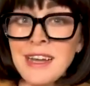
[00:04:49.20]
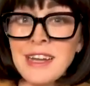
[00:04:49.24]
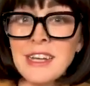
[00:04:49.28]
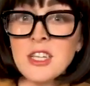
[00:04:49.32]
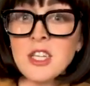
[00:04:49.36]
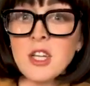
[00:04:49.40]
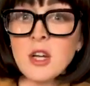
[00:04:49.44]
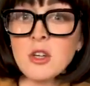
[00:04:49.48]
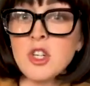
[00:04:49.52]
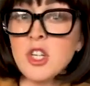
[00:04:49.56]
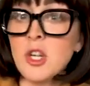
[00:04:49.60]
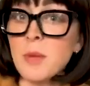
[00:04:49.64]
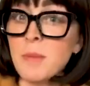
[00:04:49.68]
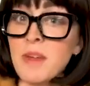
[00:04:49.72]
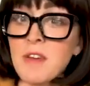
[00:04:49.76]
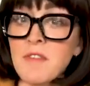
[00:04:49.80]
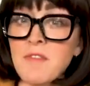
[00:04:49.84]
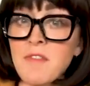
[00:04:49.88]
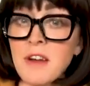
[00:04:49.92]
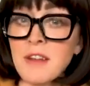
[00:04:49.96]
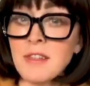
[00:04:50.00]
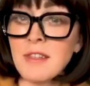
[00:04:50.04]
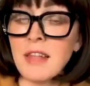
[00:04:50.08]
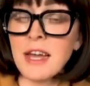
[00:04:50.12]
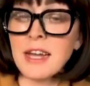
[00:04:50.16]
So it should be a
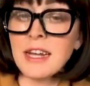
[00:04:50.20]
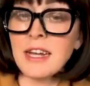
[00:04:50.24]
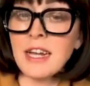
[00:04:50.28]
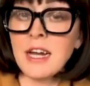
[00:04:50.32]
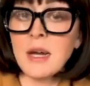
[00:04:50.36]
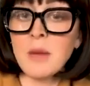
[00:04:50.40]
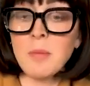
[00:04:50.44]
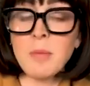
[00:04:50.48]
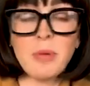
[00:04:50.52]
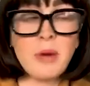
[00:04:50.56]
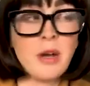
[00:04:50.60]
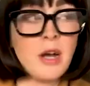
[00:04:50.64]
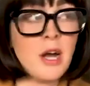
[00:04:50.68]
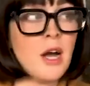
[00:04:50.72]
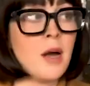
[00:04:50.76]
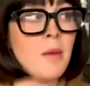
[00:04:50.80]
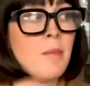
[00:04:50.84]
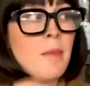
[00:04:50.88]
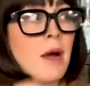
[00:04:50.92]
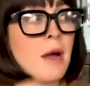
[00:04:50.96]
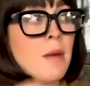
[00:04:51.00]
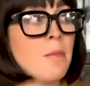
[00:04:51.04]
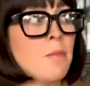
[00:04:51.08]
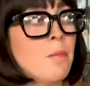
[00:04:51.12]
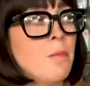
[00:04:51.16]
fun lineup.
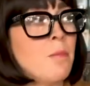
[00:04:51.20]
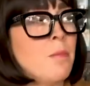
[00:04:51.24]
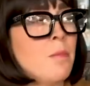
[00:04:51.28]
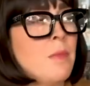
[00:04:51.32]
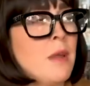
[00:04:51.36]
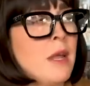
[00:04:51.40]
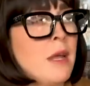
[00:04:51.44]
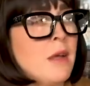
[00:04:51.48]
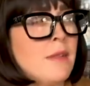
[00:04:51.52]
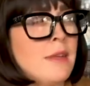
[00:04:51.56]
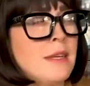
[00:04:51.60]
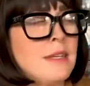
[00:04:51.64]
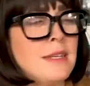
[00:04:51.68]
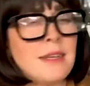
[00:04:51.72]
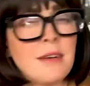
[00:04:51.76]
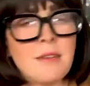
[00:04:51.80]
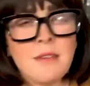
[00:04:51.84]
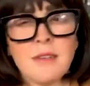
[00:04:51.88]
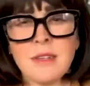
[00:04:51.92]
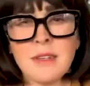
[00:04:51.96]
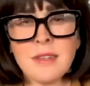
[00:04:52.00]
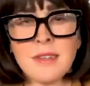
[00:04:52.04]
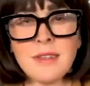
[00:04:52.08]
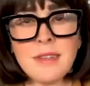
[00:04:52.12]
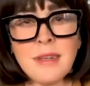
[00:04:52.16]
I'm nailing down
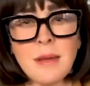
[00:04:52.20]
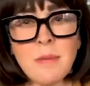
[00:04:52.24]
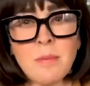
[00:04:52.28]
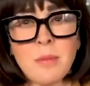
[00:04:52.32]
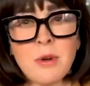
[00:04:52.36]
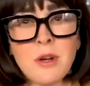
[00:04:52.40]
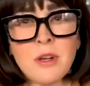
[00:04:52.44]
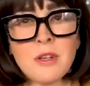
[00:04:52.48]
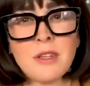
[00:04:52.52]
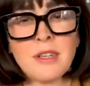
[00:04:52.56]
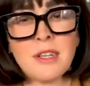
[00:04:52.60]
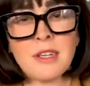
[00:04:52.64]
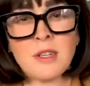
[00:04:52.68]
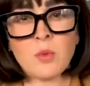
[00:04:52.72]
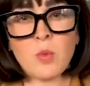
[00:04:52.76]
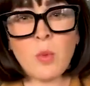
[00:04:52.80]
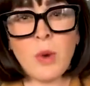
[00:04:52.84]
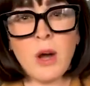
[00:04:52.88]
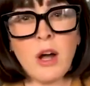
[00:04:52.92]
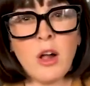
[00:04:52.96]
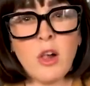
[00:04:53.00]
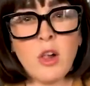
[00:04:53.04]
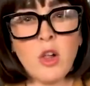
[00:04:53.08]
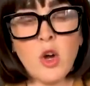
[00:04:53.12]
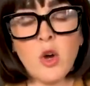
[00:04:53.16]
December's as
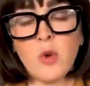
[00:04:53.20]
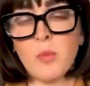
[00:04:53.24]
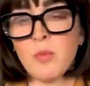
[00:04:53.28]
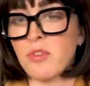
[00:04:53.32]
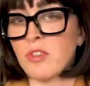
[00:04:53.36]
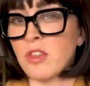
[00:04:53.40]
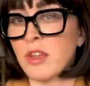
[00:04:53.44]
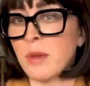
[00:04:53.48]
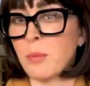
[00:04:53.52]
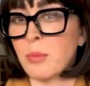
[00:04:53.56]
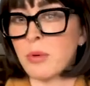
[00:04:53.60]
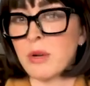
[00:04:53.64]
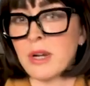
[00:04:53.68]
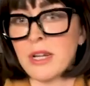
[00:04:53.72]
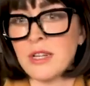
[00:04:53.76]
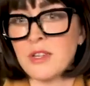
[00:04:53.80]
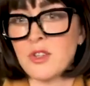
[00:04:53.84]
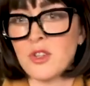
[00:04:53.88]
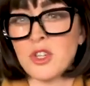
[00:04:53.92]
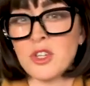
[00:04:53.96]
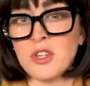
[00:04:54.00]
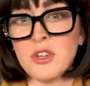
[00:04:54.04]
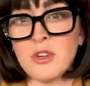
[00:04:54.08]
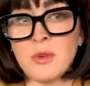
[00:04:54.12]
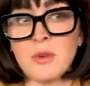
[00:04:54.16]
well, hopefully pretty
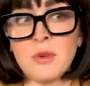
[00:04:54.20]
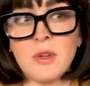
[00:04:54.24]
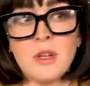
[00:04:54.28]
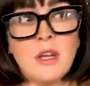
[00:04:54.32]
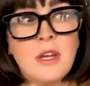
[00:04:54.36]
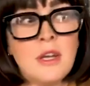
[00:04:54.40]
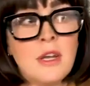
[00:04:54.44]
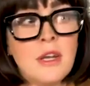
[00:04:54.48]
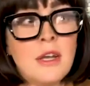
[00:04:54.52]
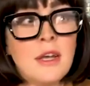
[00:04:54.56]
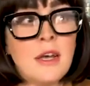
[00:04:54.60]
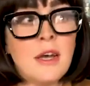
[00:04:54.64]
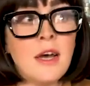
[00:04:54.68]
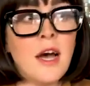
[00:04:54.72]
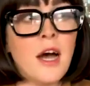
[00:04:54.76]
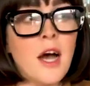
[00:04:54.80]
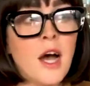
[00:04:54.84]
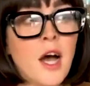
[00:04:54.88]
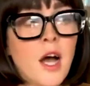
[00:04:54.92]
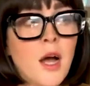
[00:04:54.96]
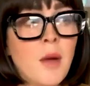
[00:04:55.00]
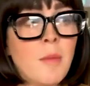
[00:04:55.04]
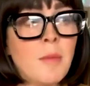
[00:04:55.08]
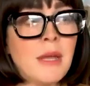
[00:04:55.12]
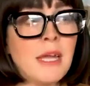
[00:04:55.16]
soon,
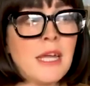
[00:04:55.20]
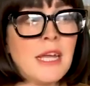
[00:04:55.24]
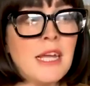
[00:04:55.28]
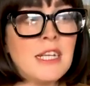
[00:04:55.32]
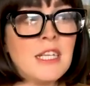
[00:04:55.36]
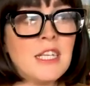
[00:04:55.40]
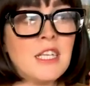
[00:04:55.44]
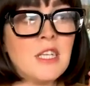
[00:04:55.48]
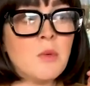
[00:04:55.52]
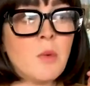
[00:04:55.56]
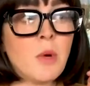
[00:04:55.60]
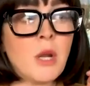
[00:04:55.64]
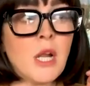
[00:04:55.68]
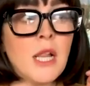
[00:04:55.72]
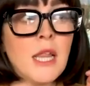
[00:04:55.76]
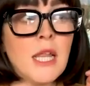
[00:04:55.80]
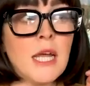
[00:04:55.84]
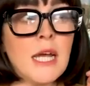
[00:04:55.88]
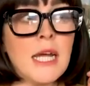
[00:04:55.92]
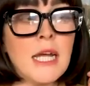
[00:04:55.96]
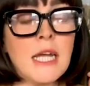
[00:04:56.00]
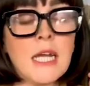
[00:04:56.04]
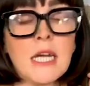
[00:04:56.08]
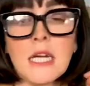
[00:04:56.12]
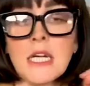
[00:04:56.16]
in case you want
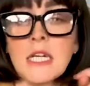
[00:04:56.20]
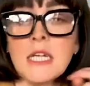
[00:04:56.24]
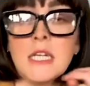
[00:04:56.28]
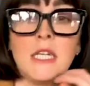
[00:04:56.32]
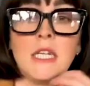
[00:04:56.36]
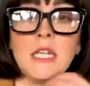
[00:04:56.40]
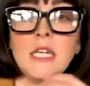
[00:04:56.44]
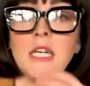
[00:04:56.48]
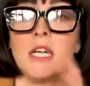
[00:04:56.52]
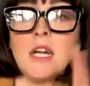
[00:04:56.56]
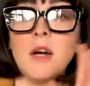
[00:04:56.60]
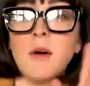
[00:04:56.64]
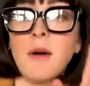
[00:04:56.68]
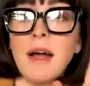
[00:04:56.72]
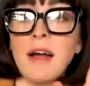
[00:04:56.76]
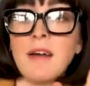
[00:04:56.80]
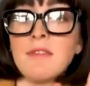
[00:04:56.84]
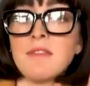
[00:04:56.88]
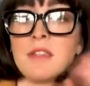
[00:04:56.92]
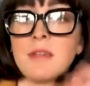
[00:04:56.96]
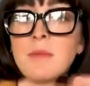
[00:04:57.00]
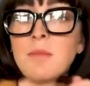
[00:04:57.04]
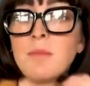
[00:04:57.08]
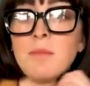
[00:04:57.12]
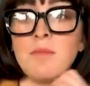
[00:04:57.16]
to have
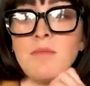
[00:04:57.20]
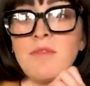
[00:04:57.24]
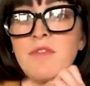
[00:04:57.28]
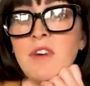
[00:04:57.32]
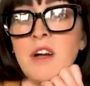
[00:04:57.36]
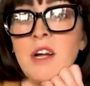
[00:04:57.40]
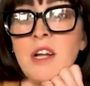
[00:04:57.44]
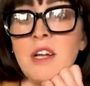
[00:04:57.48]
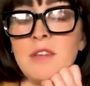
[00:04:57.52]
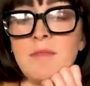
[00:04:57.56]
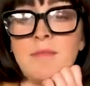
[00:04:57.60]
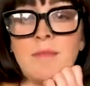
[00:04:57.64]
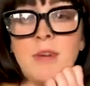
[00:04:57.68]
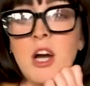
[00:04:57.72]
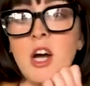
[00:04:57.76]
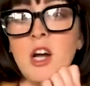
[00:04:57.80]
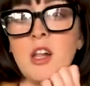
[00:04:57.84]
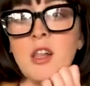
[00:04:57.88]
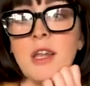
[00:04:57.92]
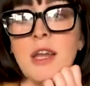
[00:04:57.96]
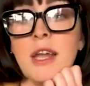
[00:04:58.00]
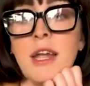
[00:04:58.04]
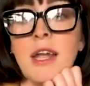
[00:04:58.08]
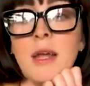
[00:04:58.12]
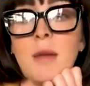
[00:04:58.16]
some fun
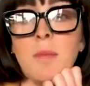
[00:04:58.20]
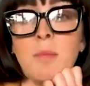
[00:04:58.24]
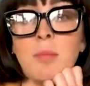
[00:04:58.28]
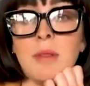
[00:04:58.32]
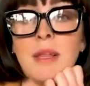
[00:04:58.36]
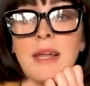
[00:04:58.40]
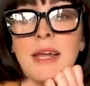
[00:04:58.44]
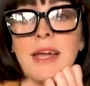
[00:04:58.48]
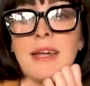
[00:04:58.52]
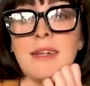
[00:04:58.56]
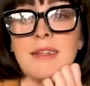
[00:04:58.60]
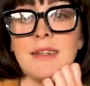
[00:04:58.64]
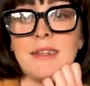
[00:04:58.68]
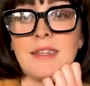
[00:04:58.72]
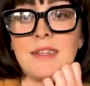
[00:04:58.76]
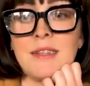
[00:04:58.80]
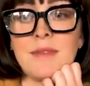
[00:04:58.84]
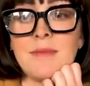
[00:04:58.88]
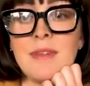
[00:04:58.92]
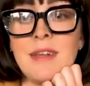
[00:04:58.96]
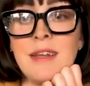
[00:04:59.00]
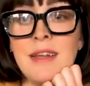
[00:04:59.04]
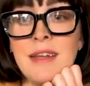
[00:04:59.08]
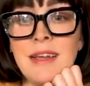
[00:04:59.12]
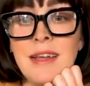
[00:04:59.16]
holiday
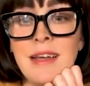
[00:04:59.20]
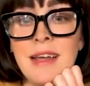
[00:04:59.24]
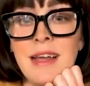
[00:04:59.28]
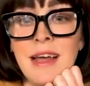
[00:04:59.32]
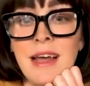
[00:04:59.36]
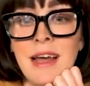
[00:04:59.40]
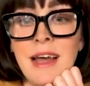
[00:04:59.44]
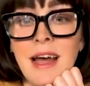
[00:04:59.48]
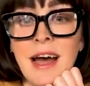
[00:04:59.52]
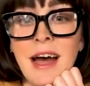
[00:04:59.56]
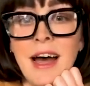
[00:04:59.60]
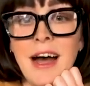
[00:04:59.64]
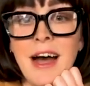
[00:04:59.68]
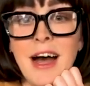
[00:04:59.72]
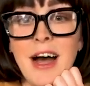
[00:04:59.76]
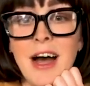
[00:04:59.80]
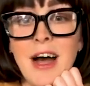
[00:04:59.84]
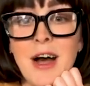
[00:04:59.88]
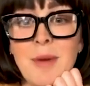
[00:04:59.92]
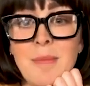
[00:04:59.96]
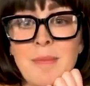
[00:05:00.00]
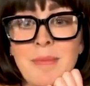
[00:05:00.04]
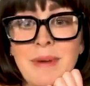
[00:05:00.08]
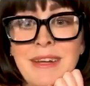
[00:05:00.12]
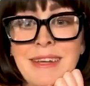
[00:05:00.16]
plans.
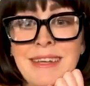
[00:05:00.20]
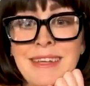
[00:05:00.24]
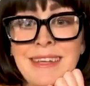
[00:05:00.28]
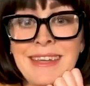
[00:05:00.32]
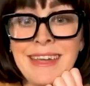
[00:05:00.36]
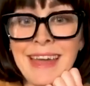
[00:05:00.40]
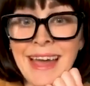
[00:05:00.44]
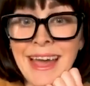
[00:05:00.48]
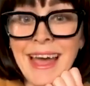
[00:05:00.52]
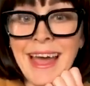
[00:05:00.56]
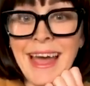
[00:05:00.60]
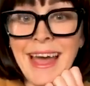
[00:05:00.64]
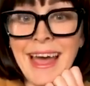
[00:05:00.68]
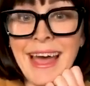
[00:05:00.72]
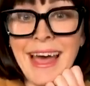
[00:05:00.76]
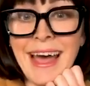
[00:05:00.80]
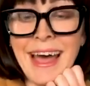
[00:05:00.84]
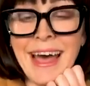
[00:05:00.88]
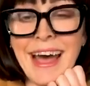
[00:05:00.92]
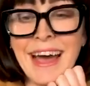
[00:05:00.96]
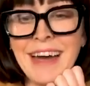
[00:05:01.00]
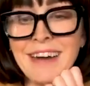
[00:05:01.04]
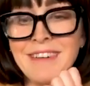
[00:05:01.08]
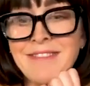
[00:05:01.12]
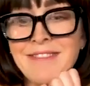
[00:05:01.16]

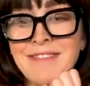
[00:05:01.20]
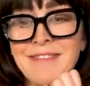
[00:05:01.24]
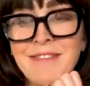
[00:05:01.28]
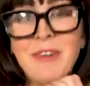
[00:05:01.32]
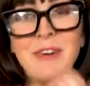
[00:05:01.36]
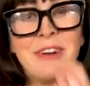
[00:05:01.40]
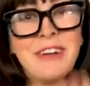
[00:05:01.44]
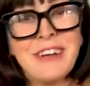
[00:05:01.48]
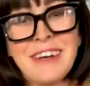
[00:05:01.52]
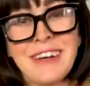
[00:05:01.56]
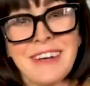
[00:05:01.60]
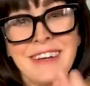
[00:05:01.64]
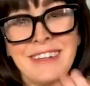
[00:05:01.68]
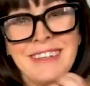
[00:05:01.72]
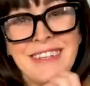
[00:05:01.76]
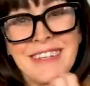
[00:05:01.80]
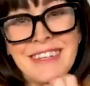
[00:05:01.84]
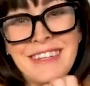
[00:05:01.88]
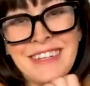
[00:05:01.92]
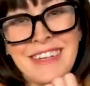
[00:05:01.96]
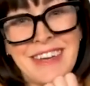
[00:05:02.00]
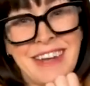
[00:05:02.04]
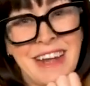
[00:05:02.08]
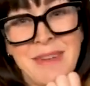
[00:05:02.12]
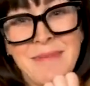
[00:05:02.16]
Yeah. Oh, good,
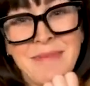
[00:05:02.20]
Tashina.